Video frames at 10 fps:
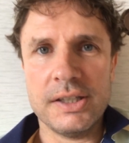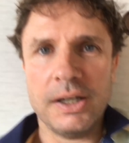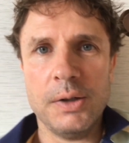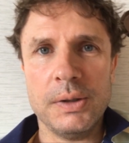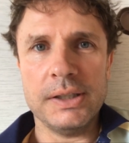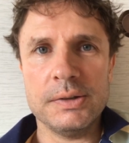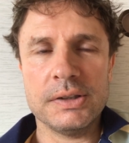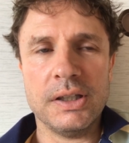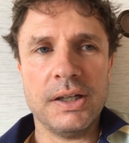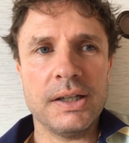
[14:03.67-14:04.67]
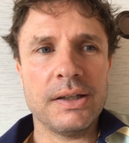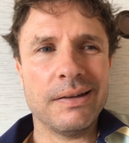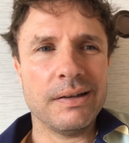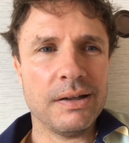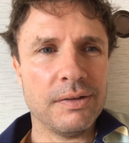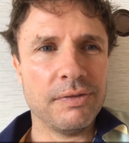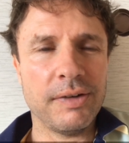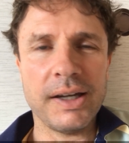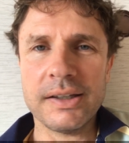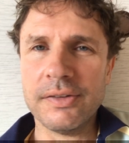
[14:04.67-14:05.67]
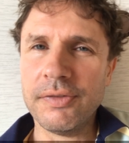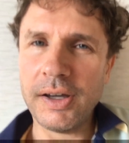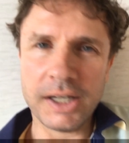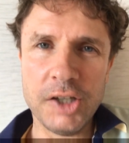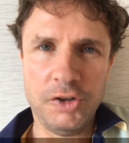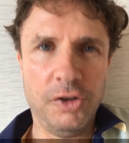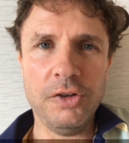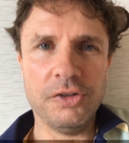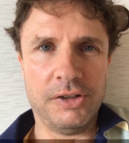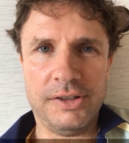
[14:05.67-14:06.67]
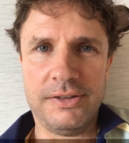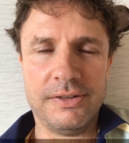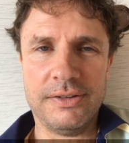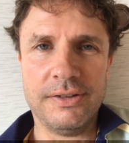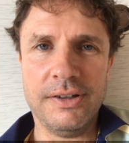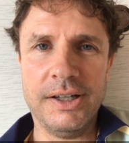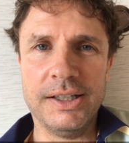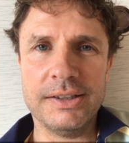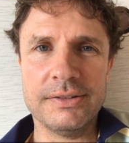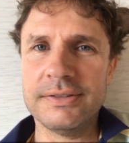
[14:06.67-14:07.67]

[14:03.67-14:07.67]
So it was like, oh, fucking useless, right?